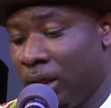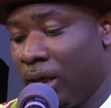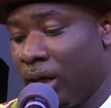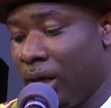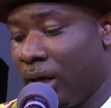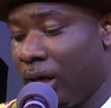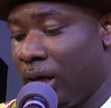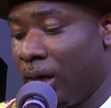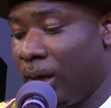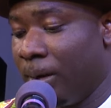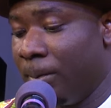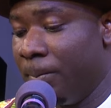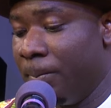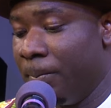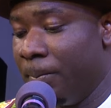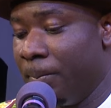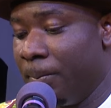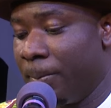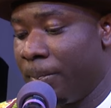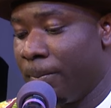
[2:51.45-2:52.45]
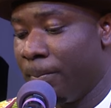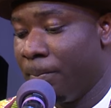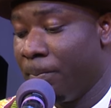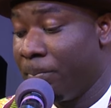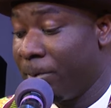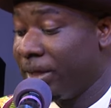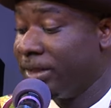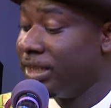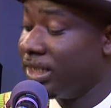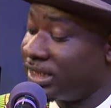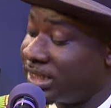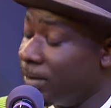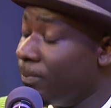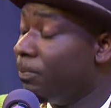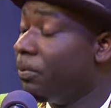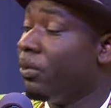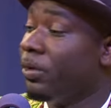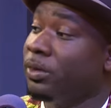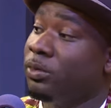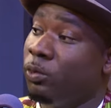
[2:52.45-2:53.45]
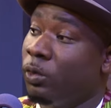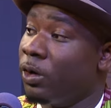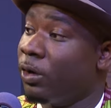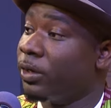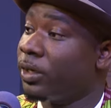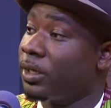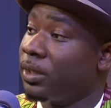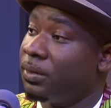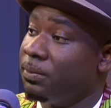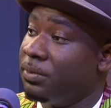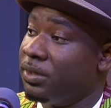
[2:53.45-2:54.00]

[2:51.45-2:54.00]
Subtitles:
But it's important work